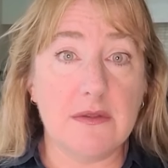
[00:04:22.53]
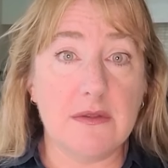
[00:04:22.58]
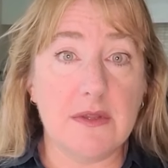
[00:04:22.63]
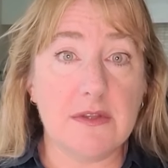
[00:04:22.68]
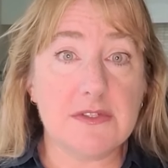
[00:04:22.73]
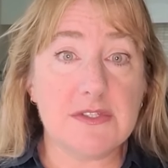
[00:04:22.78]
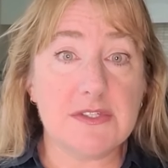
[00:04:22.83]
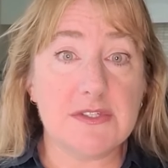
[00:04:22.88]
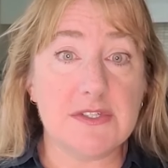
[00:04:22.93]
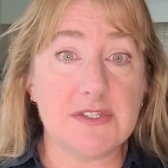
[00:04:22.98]

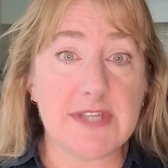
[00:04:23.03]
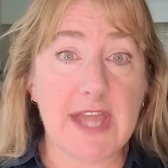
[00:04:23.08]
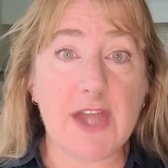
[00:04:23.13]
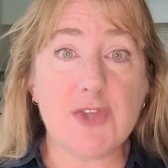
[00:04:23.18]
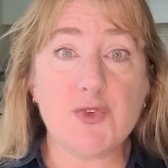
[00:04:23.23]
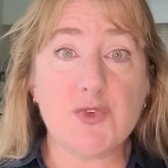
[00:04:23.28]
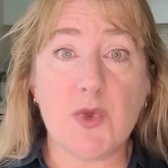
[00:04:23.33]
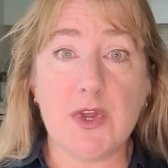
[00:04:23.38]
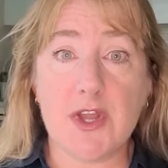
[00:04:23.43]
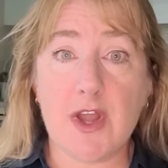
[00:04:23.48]

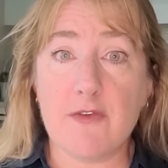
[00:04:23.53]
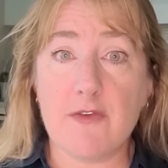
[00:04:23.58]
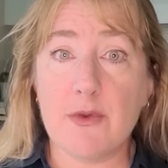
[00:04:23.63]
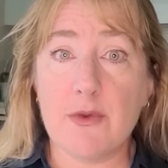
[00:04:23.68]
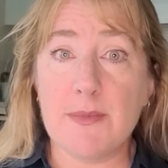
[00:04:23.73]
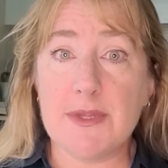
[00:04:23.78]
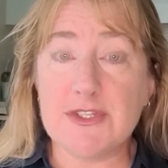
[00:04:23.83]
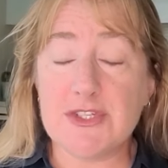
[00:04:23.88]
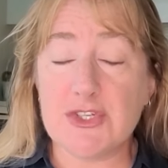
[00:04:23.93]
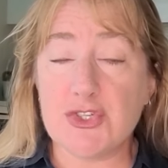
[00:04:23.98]
Saskatchewan
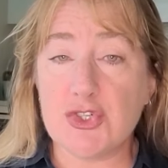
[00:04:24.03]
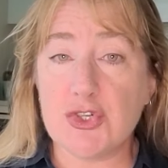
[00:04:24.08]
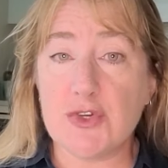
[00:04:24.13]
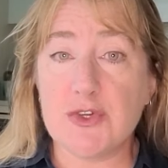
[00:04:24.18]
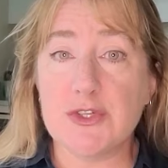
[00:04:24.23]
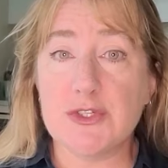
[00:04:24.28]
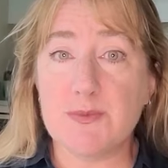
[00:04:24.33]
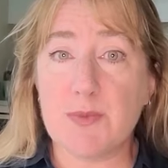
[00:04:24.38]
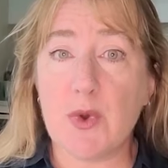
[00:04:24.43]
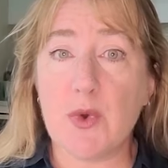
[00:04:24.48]
government
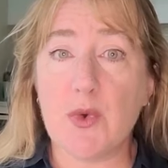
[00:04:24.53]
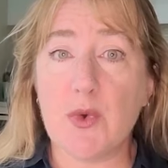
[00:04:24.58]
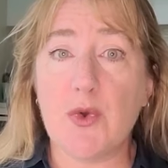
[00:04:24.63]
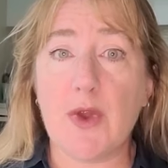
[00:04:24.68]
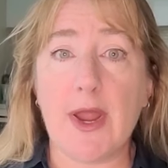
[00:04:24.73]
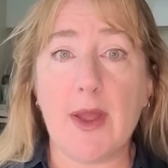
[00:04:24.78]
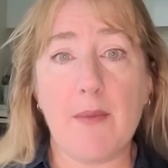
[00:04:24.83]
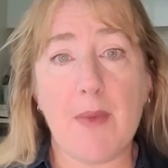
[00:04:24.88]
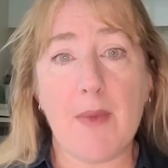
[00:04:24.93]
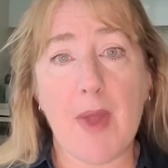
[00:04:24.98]
insurance
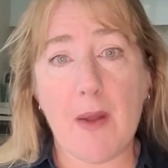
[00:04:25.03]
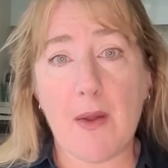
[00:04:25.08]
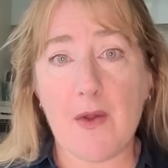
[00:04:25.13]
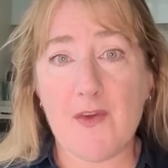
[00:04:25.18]
program